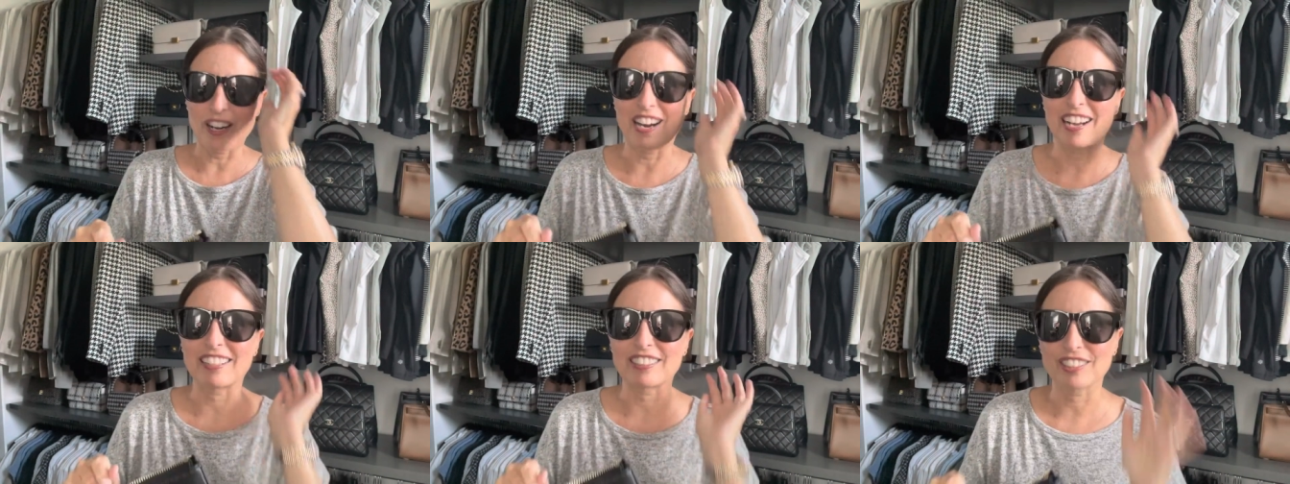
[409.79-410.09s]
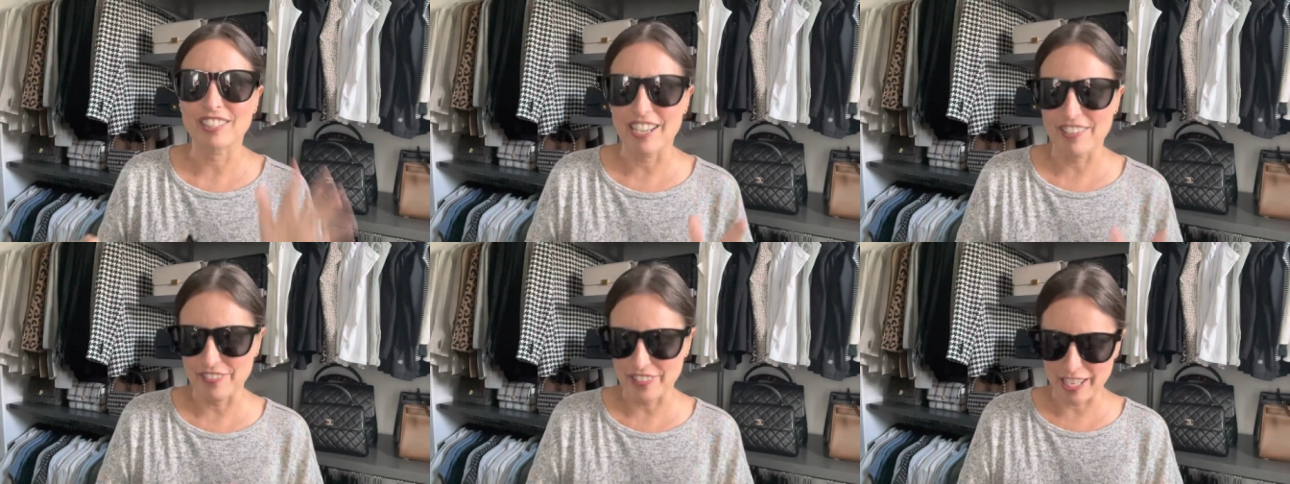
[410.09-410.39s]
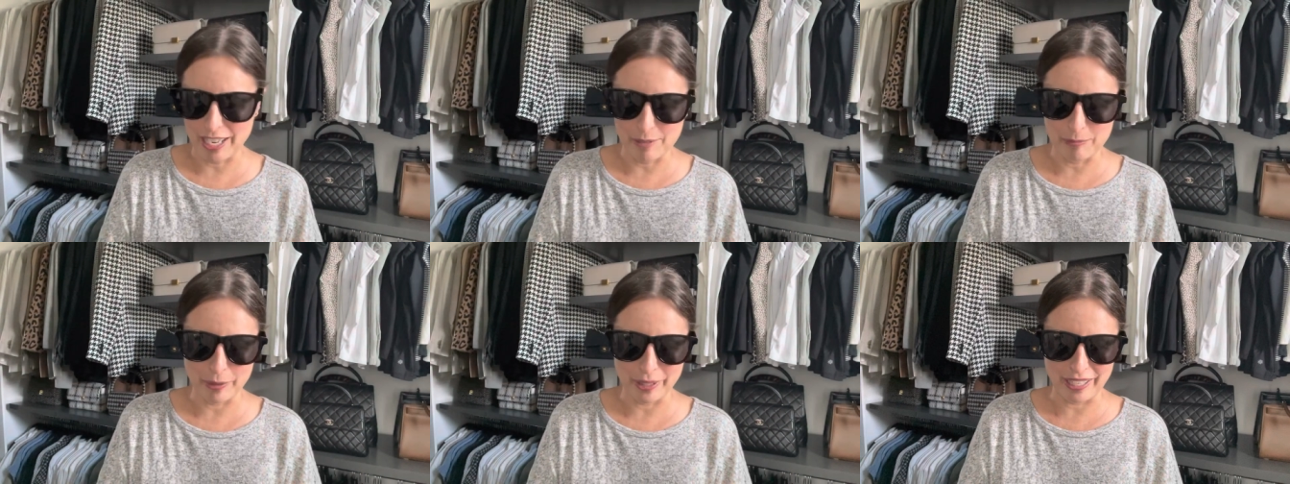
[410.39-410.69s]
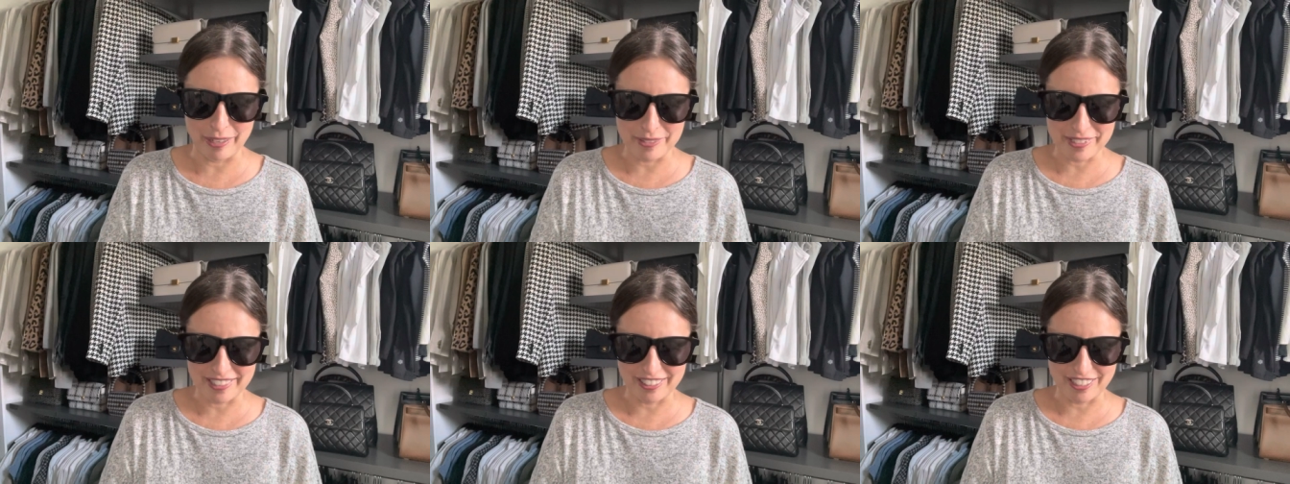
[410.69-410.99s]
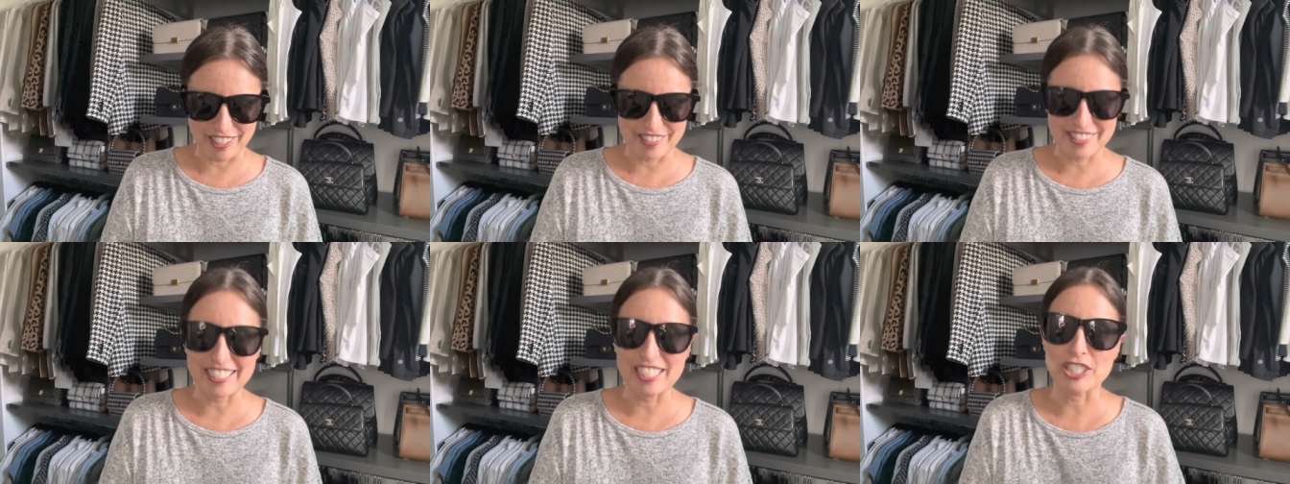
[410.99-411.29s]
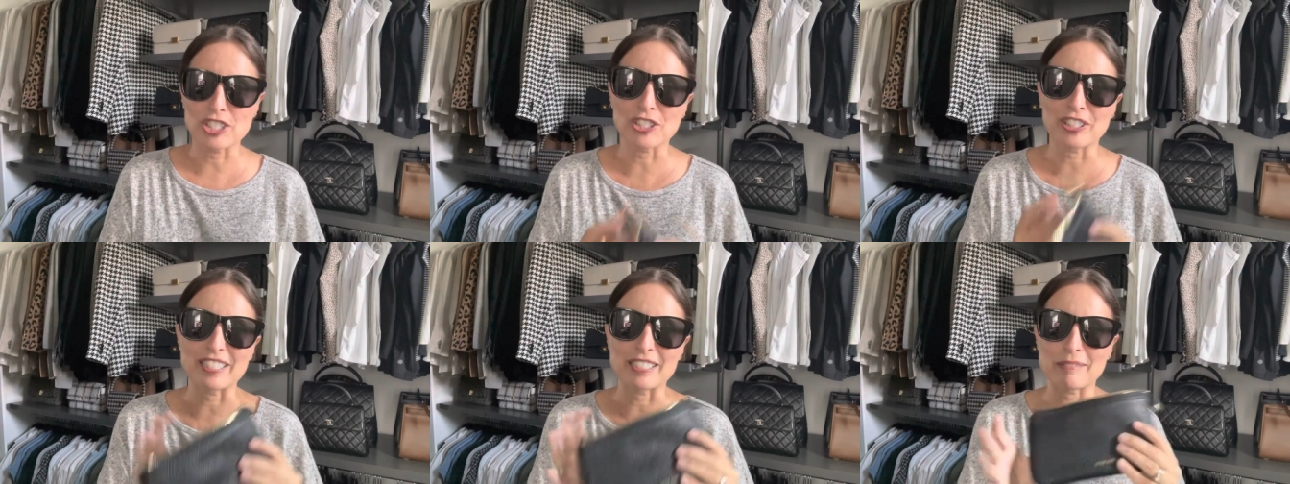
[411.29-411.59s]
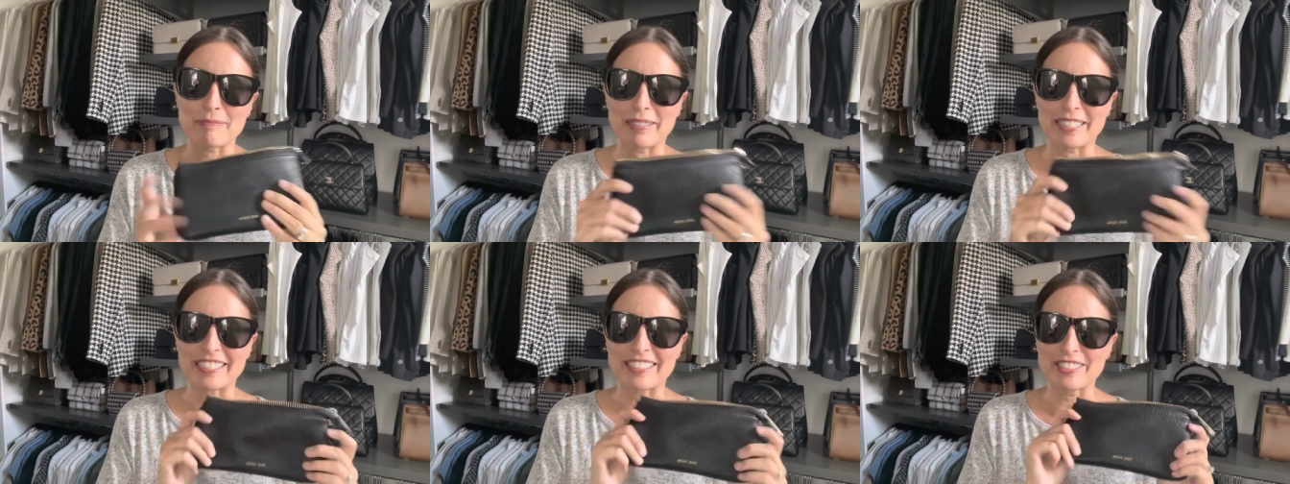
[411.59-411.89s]
I love them when I was in Los Angeles
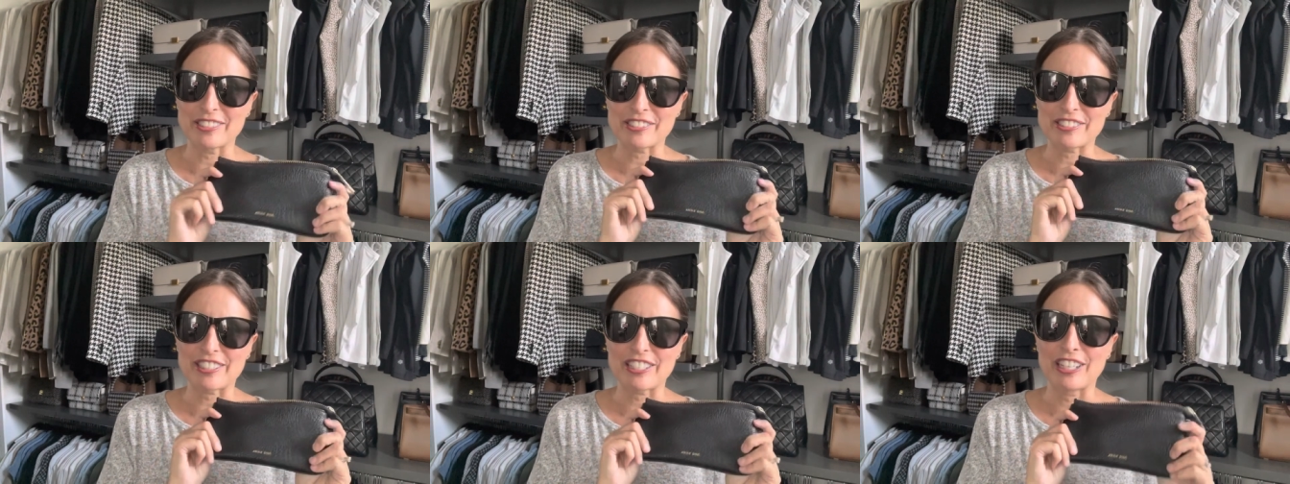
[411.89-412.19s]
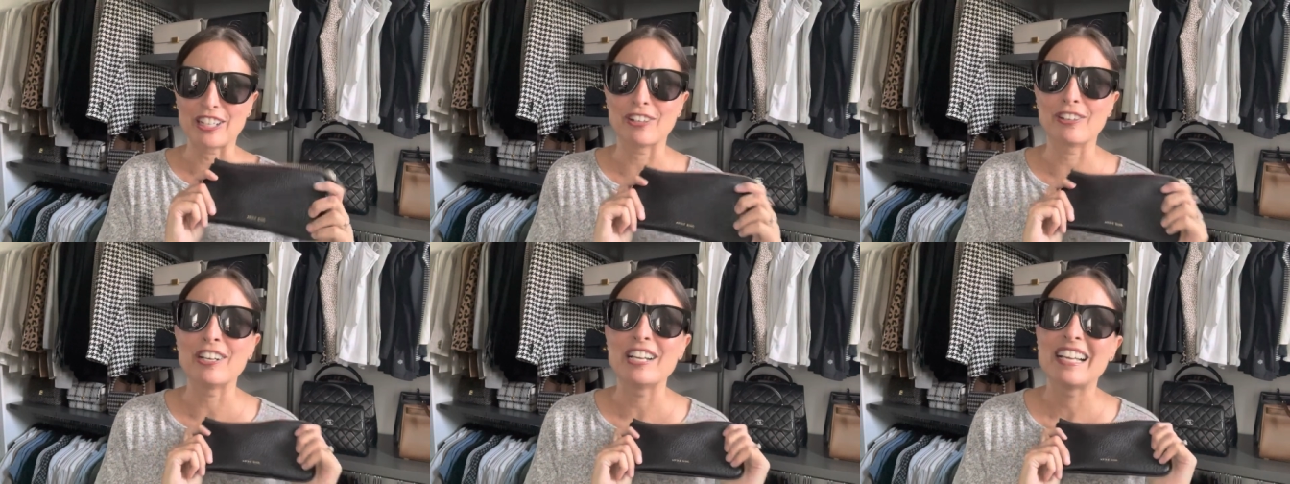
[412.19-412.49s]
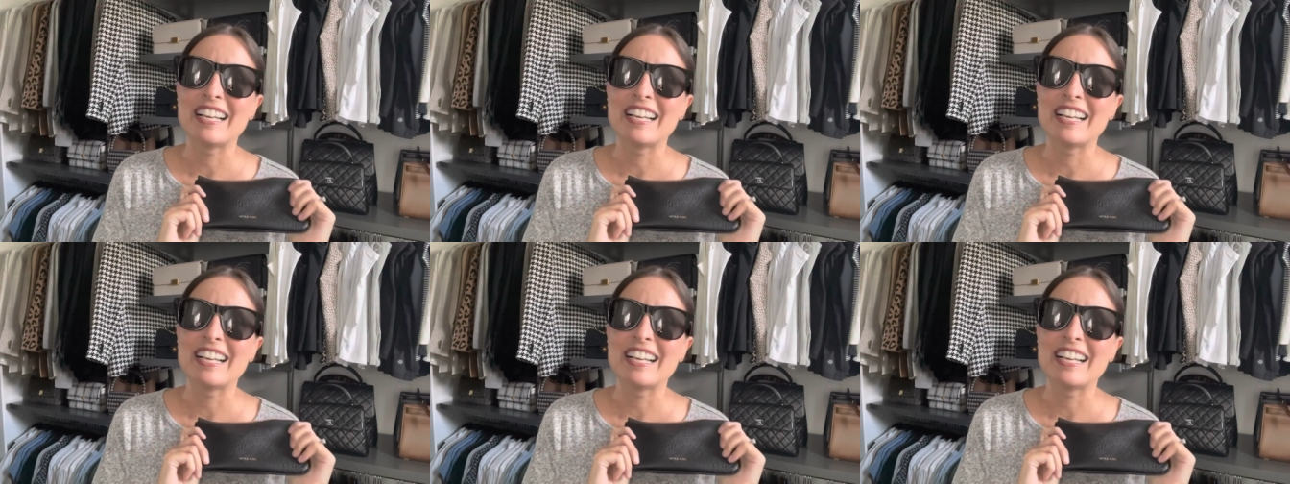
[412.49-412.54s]
many years ago.